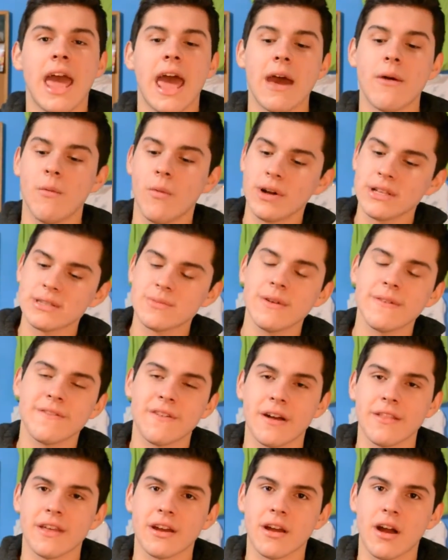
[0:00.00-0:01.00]
And once we
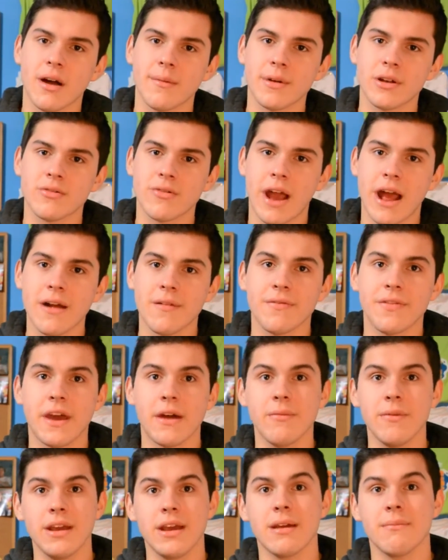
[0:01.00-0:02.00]
find that common ground,
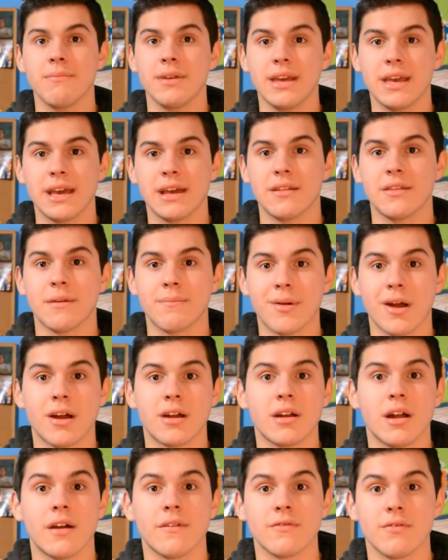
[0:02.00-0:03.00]
then we can begin the
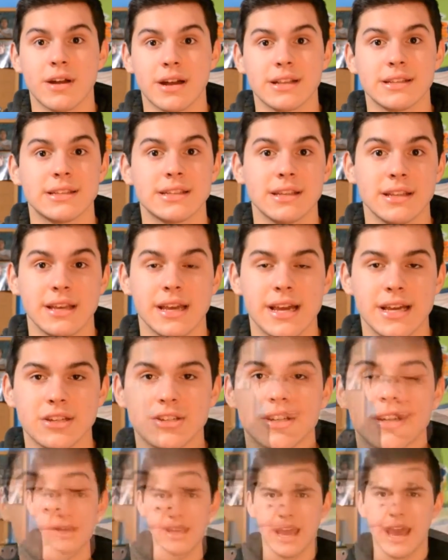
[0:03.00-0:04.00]
part of
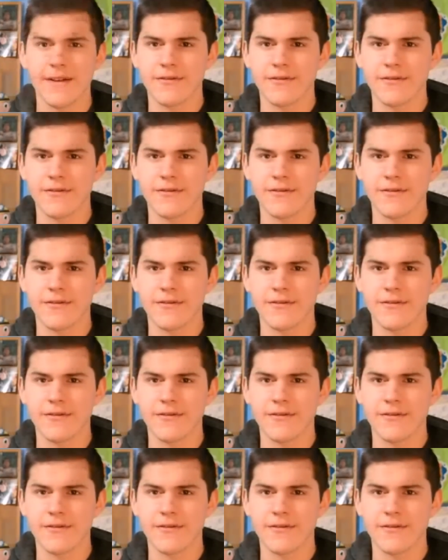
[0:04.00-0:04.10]
reconciliation.